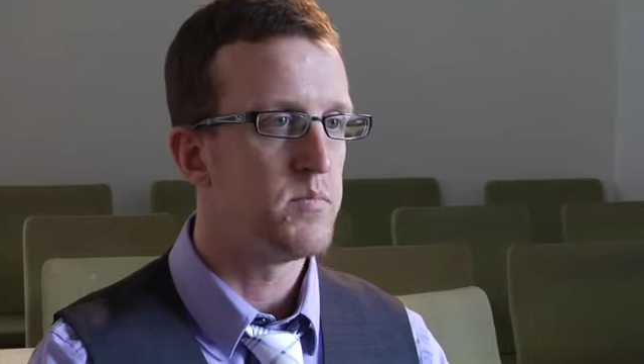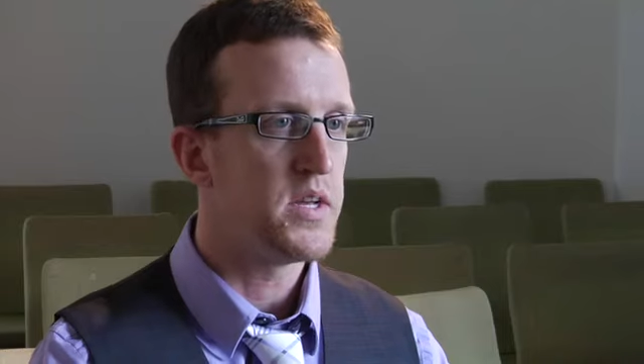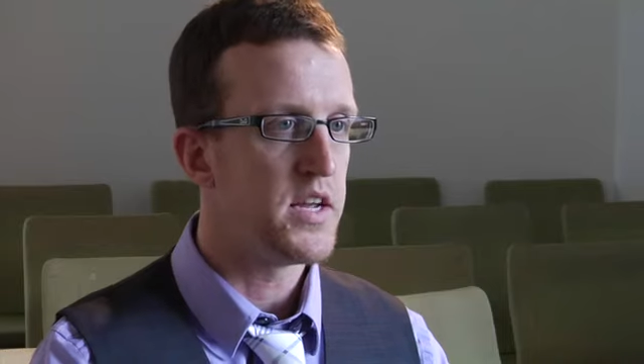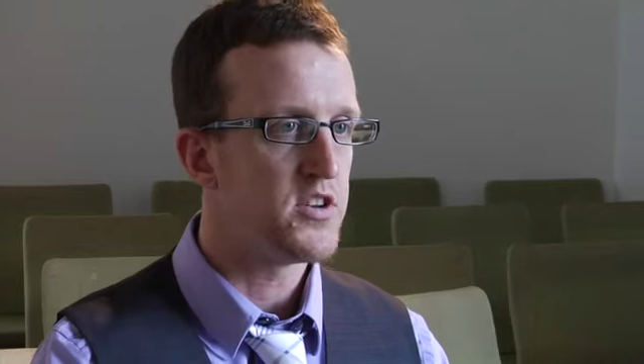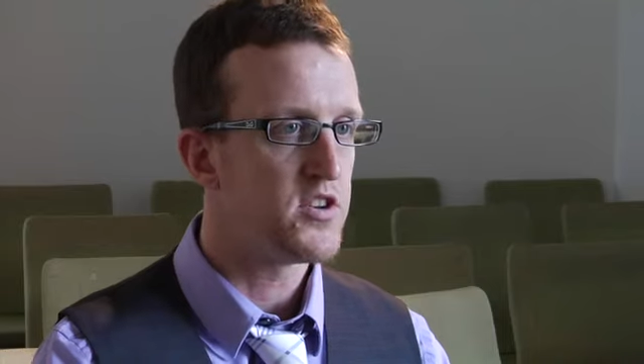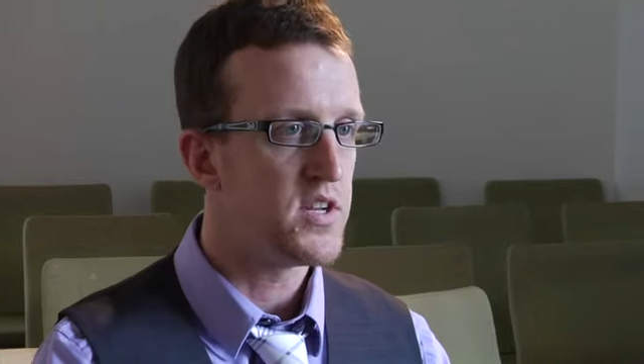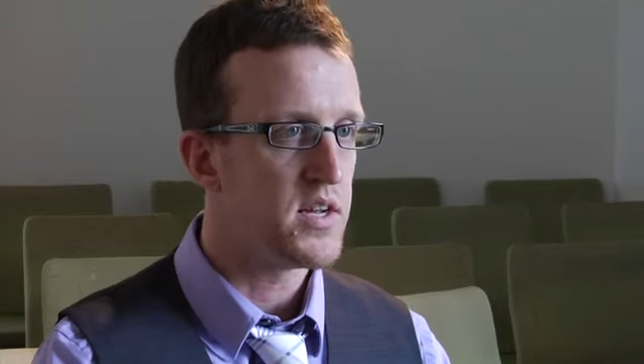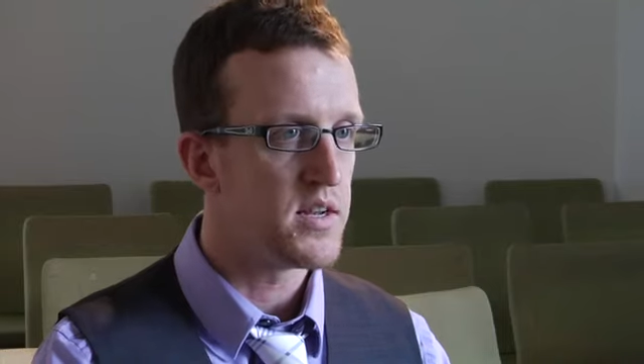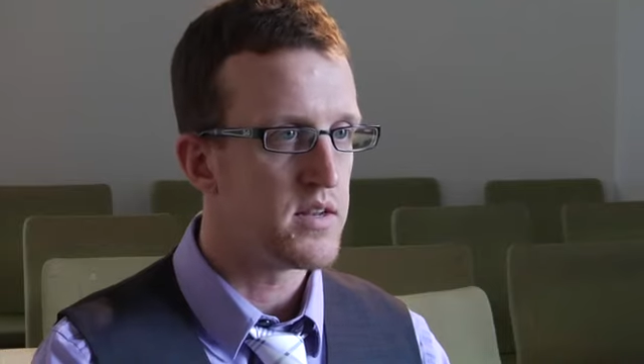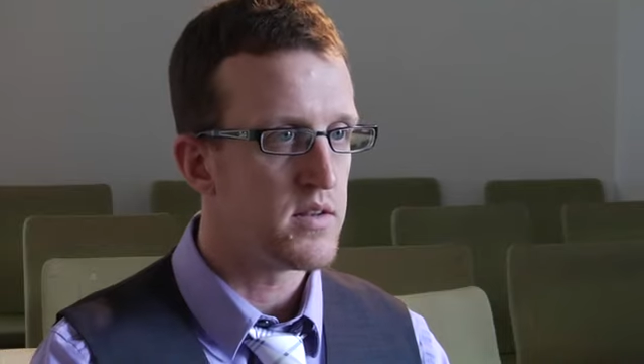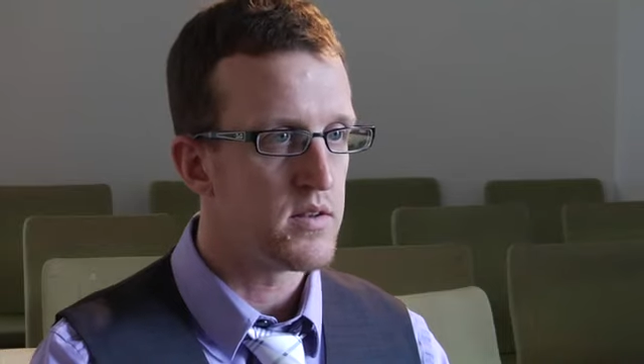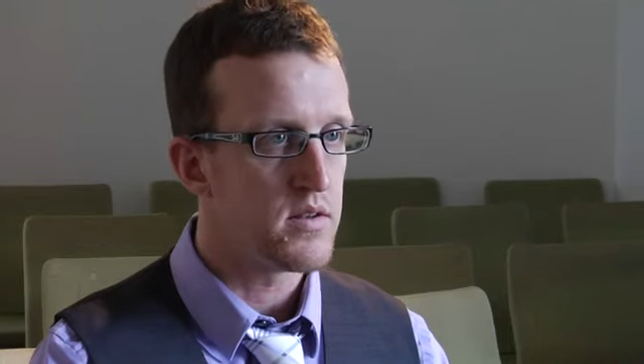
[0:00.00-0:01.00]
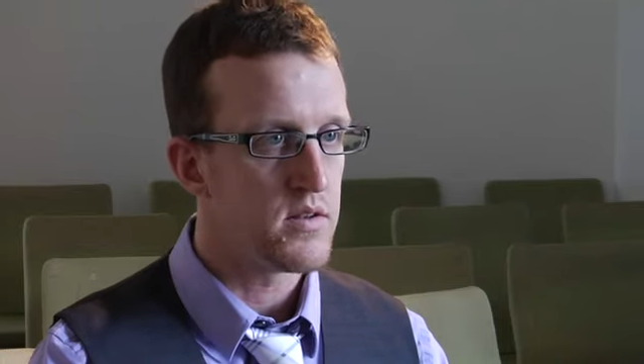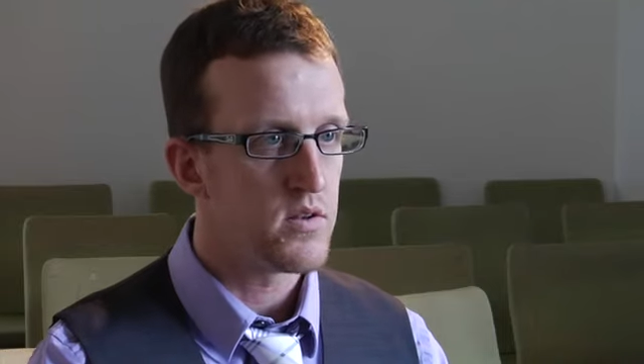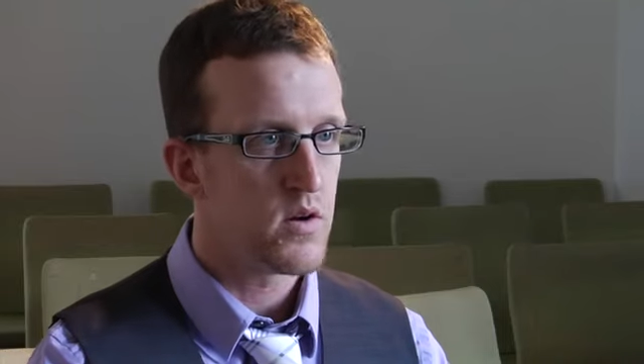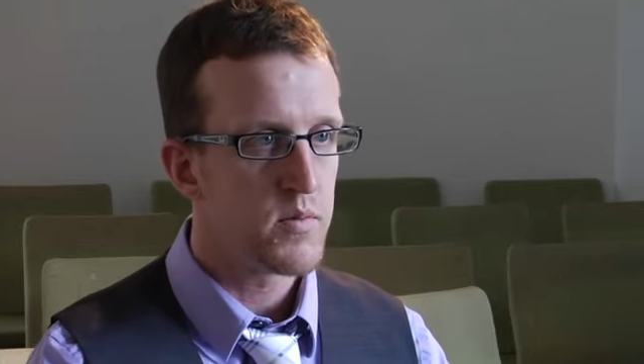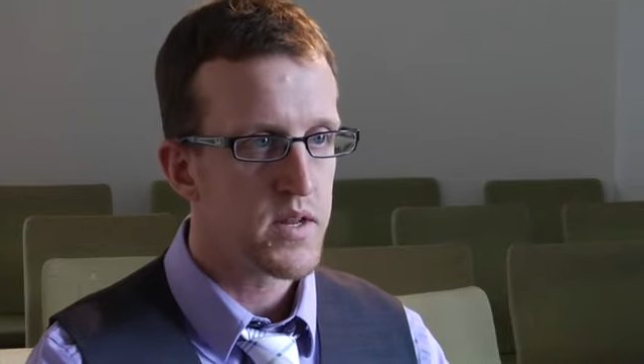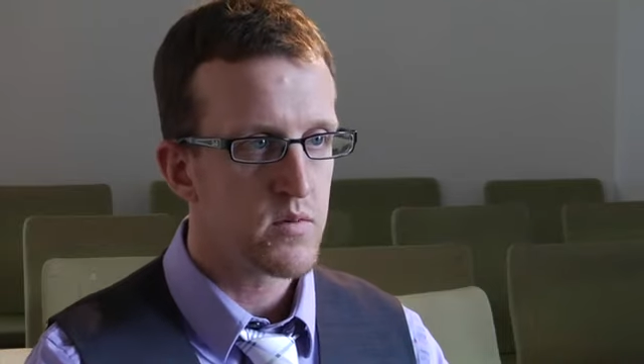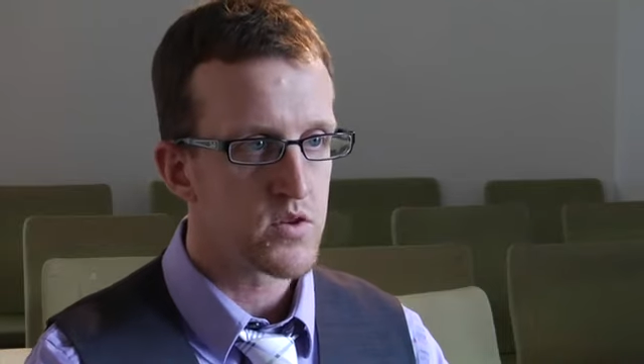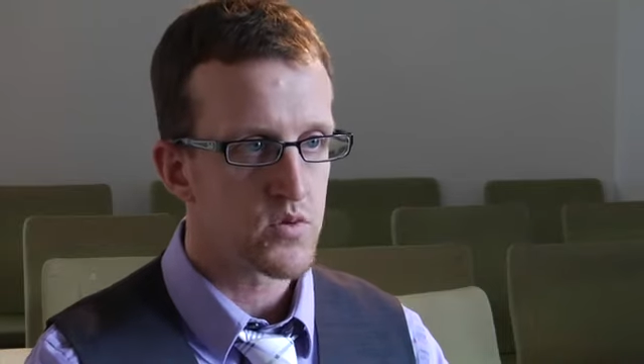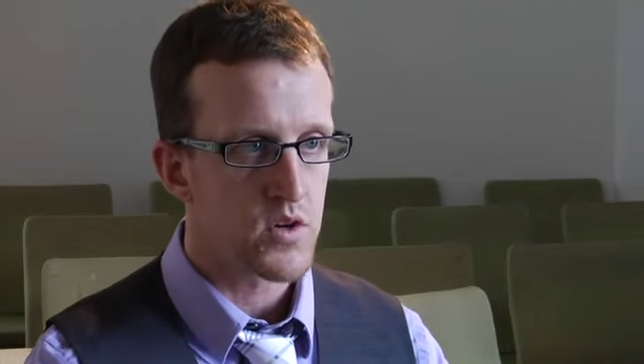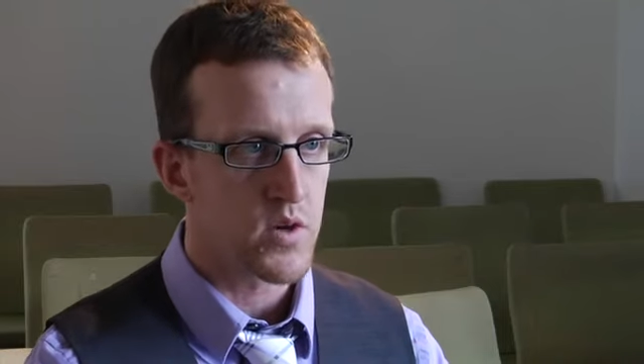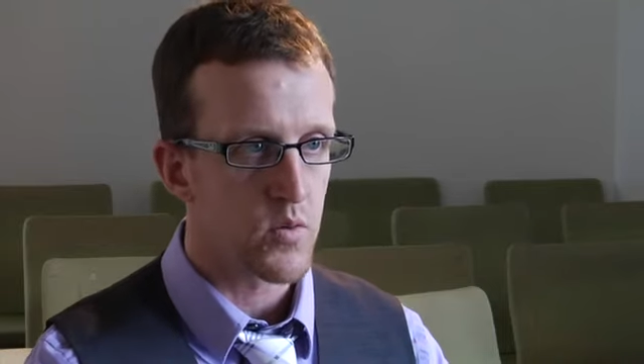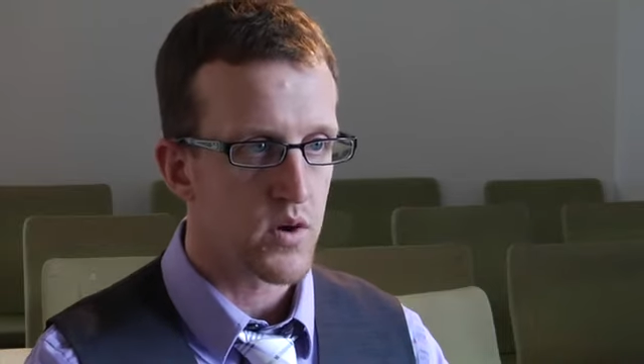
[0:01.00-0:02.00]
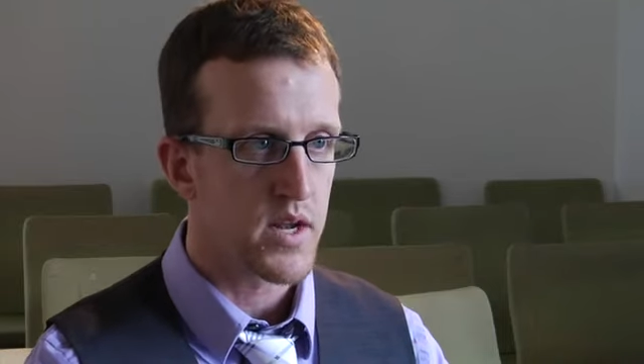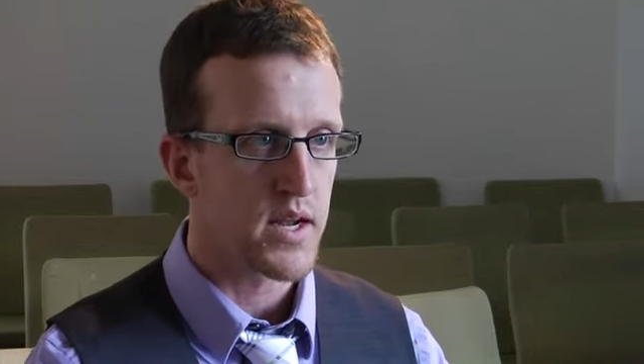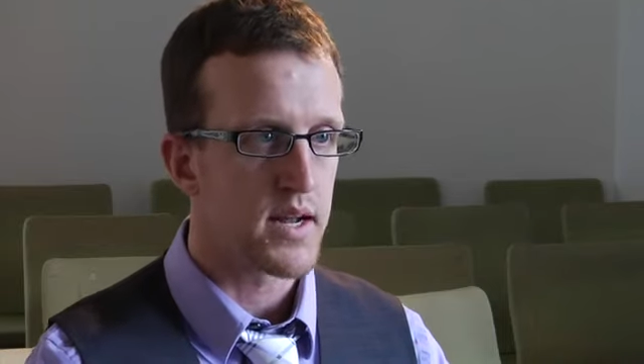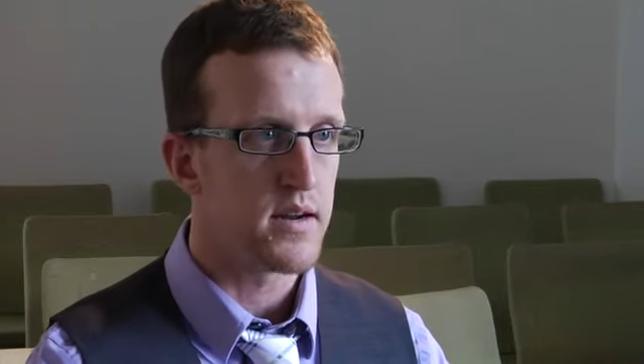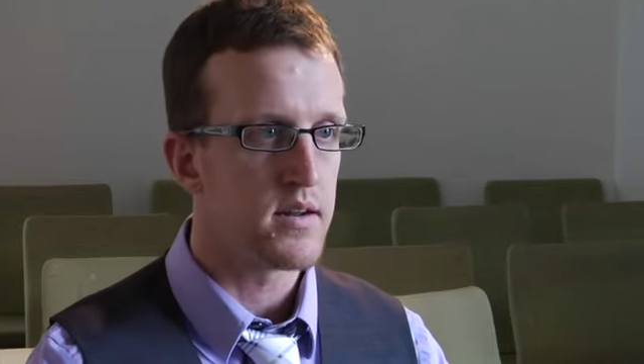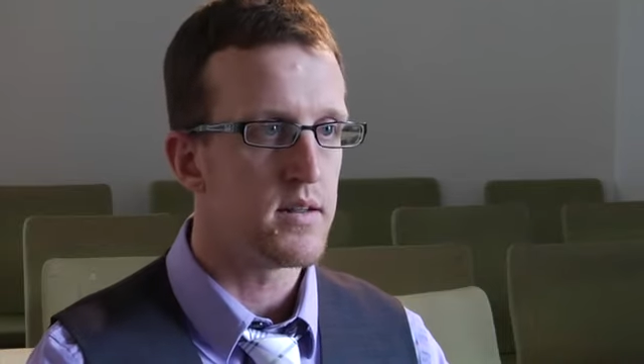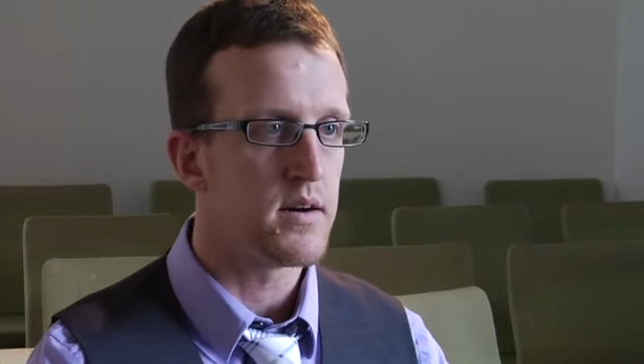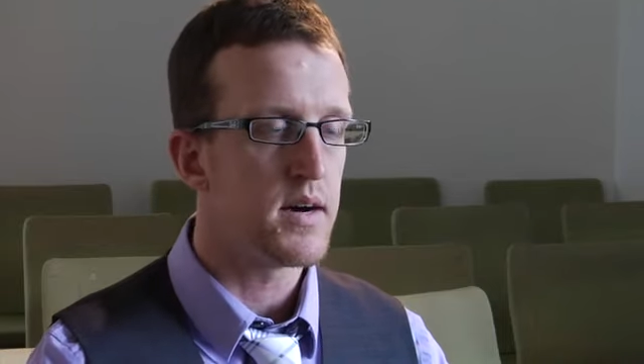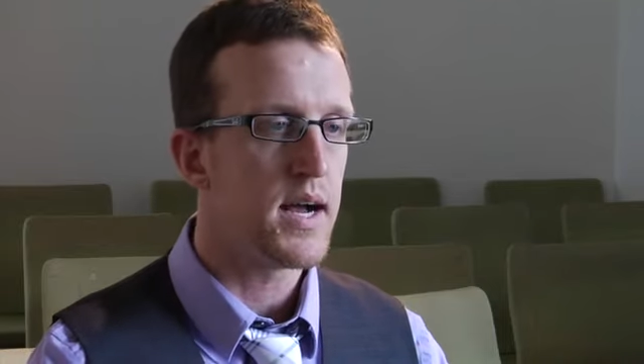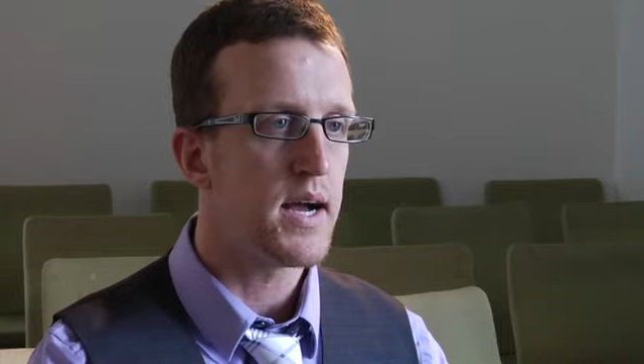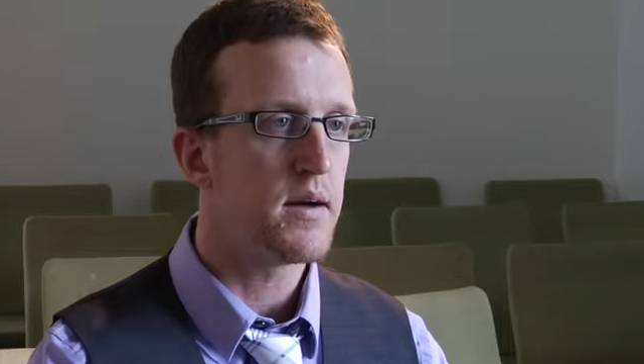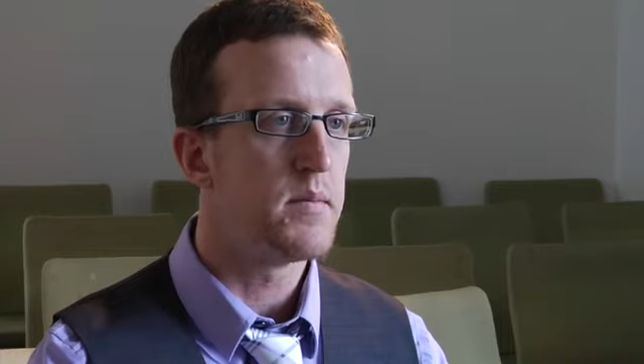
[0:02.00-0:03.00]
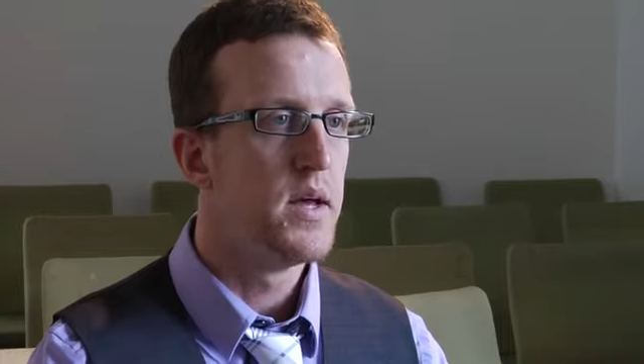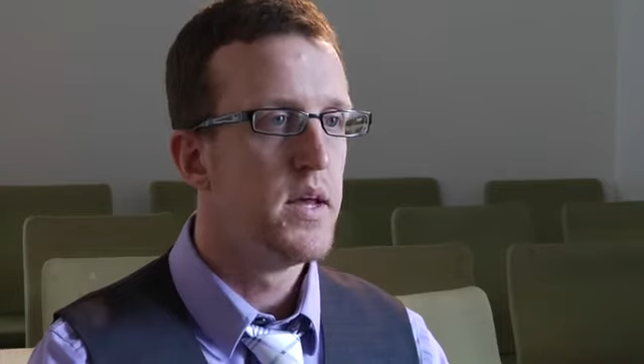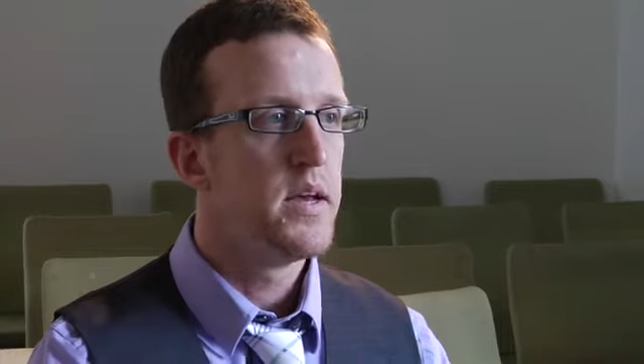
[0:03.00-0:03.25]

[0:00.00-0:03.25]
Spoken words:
BHD, and nobody was really working on it in the lab.